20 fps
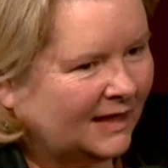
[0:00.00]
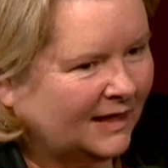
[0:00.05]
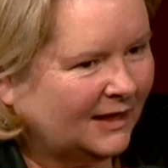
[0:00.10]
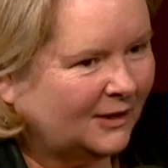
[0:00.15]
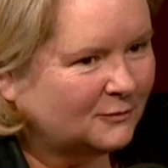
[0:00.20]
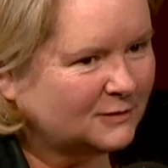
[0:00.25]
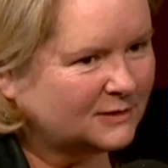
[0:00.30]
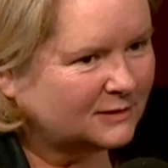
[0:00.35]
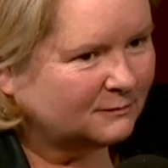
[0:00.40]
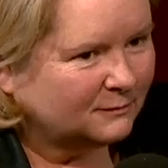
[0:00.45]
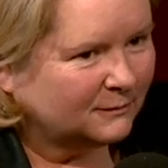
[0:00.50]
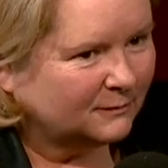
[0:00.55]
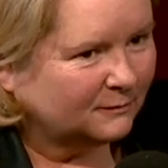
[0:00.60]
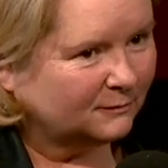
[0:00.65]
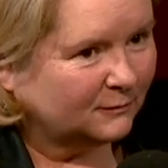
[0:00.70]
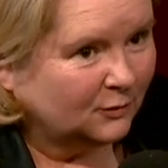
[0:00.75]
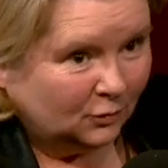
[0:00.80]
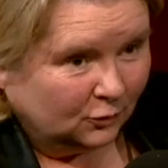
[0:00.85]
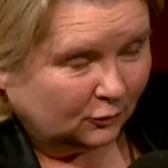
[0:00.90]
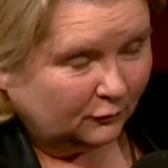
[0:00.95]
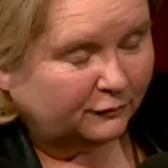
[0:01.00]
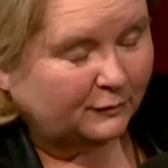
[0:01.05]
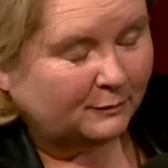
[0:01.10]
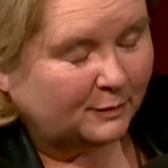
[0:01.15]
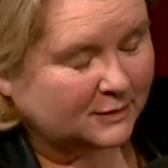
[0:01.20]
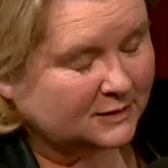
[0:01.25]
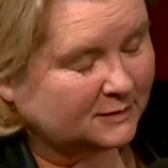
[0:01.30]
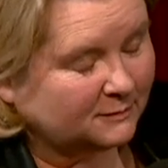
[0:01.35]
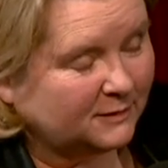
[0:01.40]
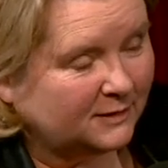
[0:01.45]
And I was cool for
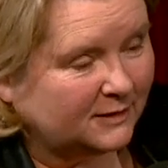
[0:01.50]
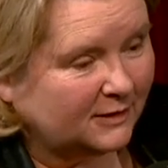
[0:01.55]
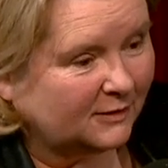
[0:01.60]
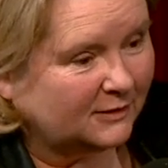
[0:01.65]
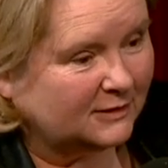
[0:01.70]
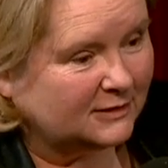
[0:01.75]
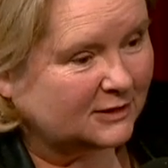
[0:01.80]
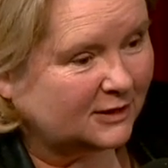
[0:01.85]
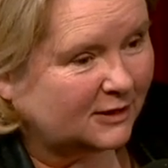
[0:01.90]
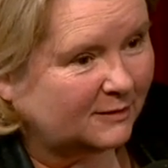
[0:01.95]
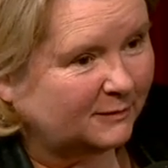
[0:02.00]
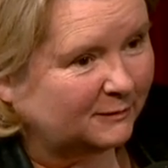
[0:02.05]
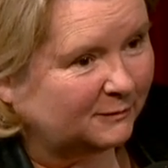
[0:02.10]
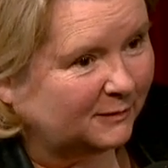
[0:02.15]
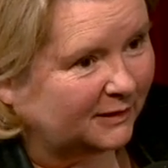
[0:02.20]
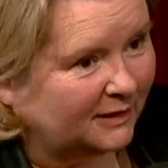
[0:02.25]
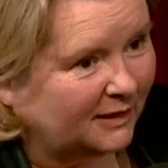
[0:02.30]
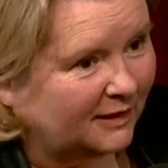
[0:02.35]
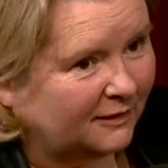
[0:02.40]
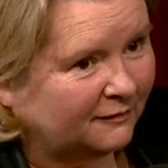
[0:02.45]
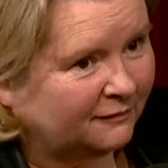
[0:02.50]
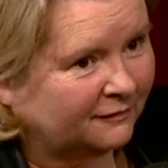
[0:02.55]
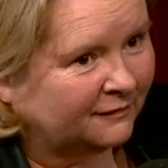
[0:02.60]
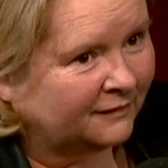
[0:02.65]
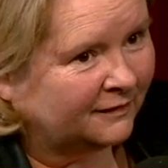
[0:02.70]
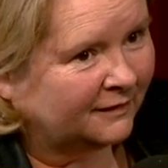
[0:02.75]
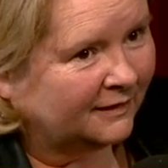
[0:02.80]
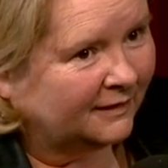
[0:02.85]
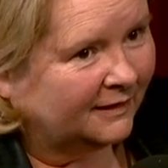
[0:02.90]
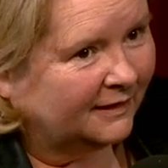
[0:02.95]
possibly the only time in my life.
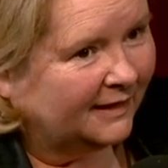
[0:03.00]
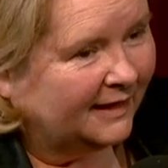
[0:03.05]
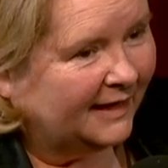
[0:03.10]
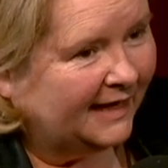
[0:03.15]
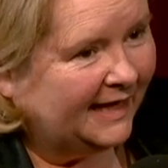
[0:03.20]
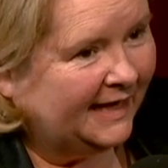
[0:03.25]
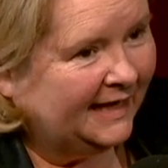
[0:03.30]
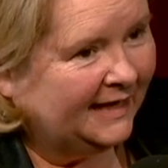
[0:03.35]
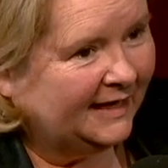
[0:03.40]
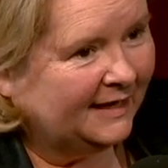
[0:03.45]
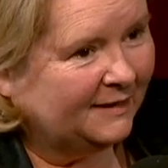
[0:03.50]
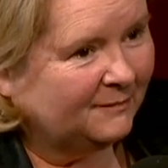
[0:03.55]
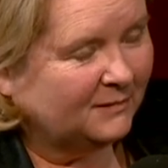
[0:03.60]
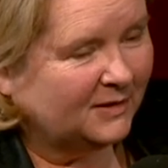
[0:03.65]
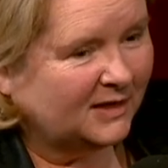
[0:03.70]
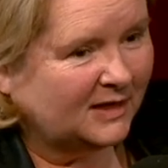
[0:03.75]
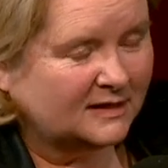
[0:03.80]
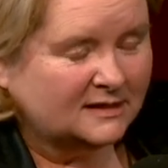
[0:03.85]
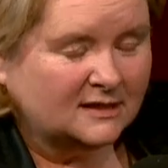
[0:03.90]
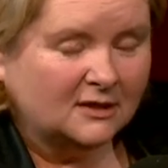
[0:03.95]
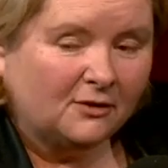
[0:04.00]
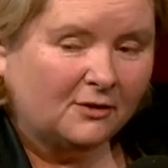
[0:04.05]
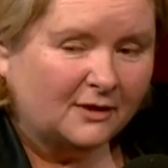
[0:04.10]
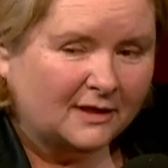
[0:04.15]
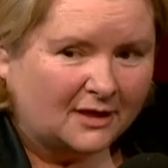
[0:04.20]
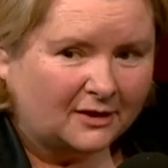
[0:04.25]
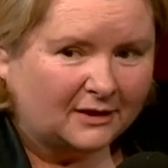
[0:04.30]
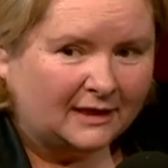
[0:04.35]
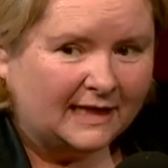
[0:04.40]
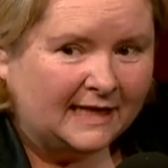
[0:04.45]
And, um, and I said, oh, I
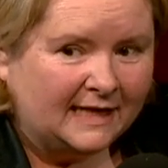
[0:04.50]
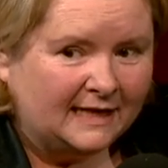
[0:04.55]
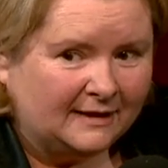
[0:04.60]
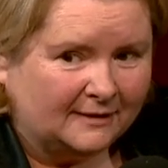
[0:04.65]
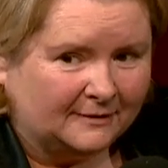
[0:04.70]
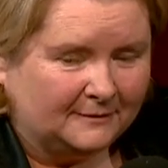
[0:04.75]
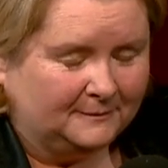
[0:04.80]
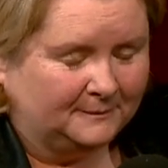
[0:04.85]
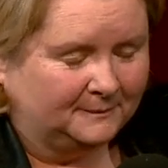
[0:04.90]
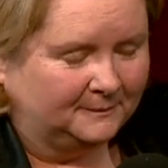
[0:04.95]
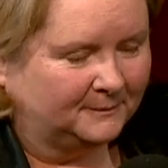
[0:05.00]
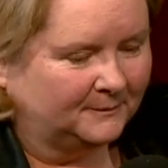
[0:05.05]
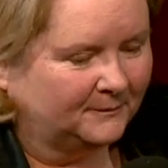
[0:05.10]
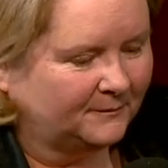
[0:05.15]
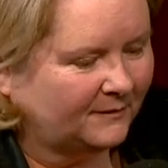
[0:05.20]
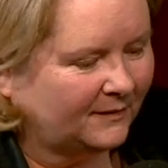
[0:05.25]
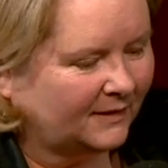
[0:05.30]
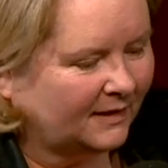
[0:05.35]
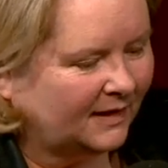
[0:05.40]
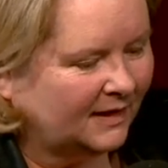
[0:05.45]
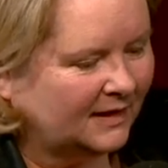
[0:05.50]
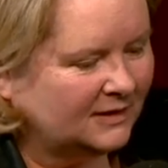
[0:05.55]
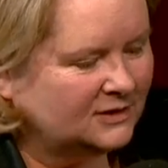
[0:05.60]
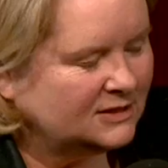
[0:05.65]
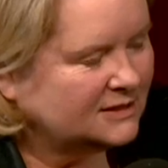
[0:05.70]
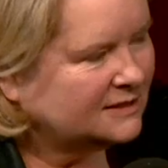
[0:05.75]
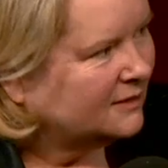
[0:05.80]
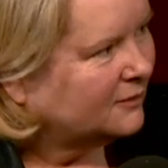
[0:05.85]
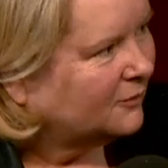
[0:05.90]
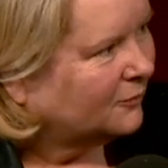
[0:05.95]
don't care. And
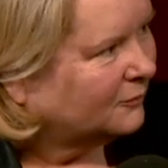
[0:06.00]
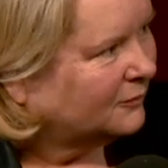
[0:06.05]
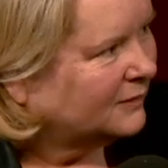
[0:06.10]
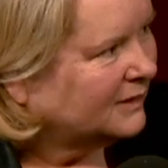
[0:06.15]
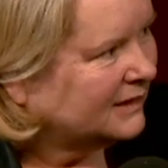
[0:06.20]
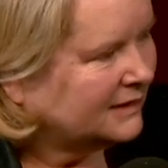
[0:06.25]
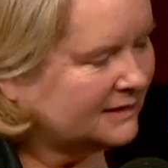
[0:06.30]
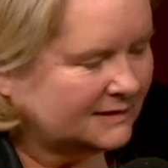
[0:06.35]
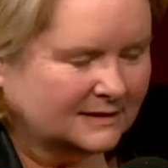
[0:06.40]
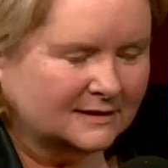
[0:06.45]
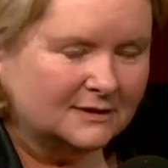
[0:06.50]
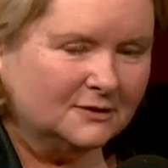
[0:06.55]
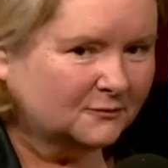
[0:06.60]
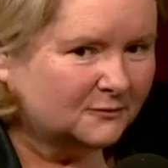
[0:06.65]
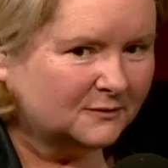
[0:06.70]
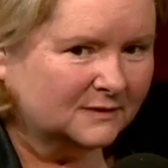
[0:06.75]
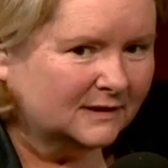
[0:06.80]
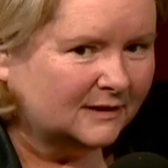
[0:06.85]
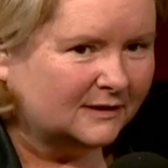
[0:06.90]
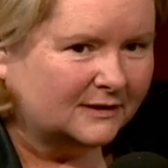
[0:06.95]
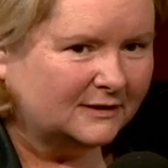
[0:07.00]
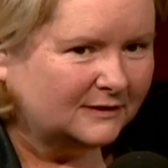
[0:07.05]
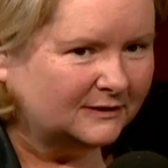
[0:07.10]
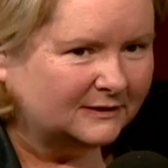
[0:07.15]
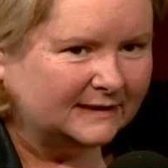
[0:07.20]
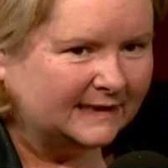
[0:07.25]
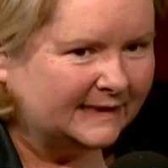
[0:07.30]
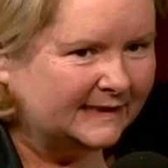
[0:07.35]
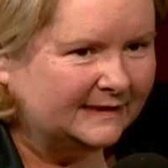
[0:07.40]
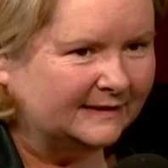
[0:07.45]
she said, oh, really? I said, no, really, I
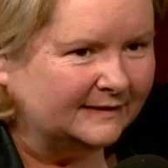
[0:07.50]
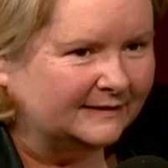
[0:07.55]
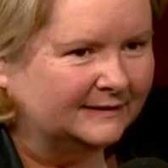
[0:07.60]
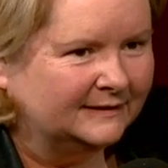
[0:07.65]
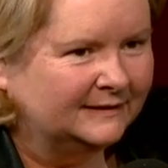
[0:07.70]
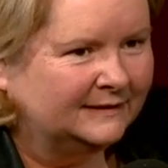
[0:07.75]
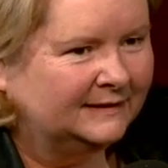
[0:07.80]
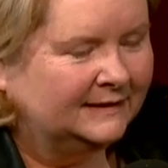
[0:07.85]
don't care.